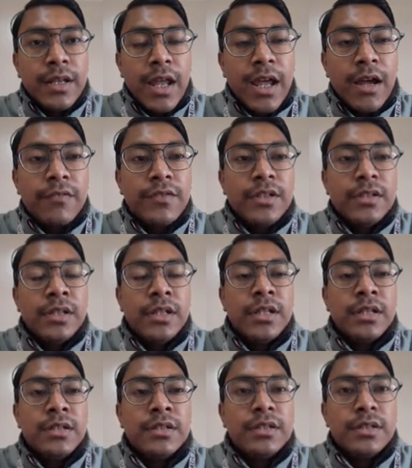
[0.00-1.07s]

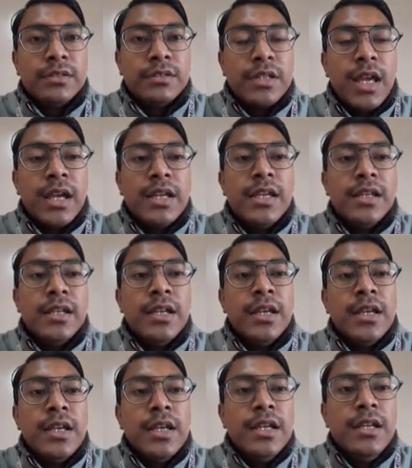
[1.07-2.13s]
after again
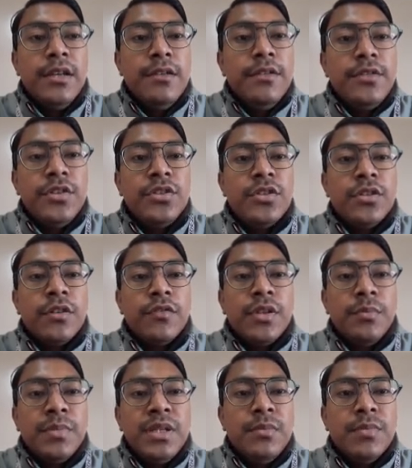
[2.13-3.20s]
illiteracy of
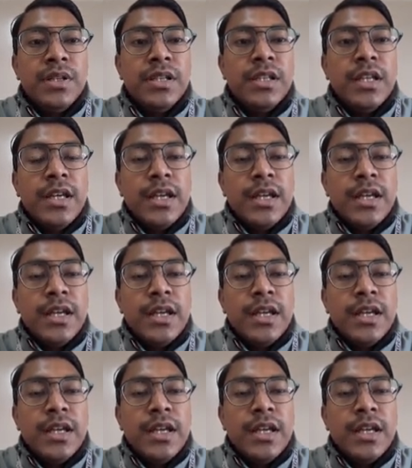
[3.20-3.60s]
the people,